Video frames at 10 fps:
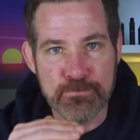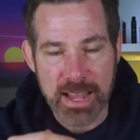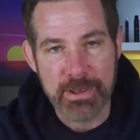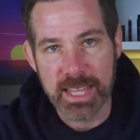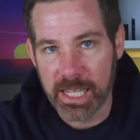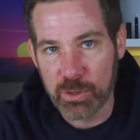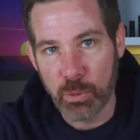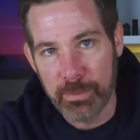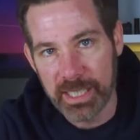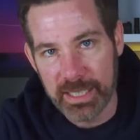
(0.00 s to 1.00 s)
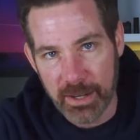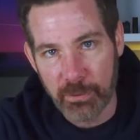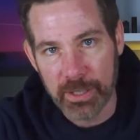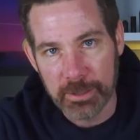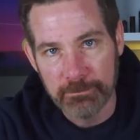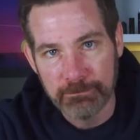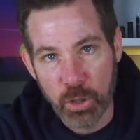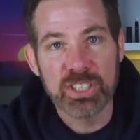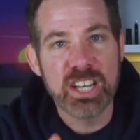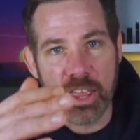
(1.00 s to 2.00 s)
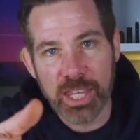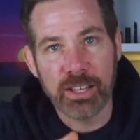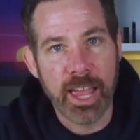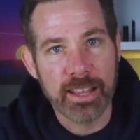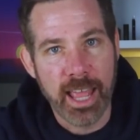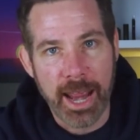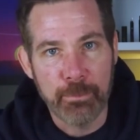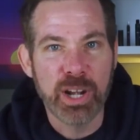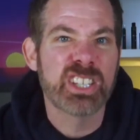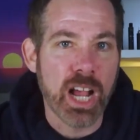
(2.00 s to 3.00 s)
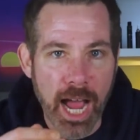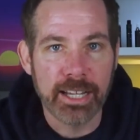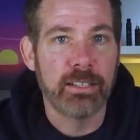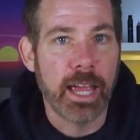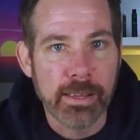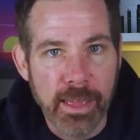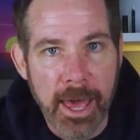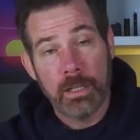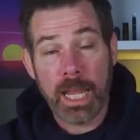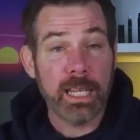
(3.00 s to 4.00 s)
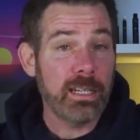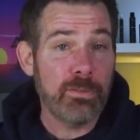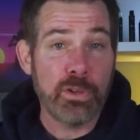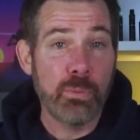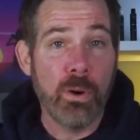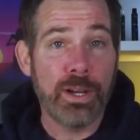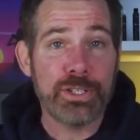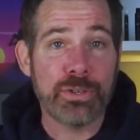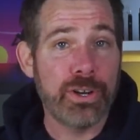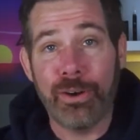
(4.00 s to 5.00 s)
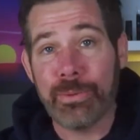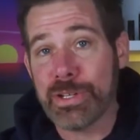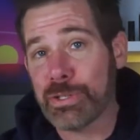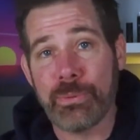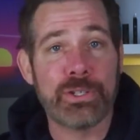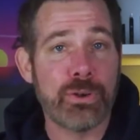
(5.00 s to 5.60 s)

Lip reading: maybe things would have been different. Well, it's nothing like that, but it's kind of like that. And if you want, you can always switch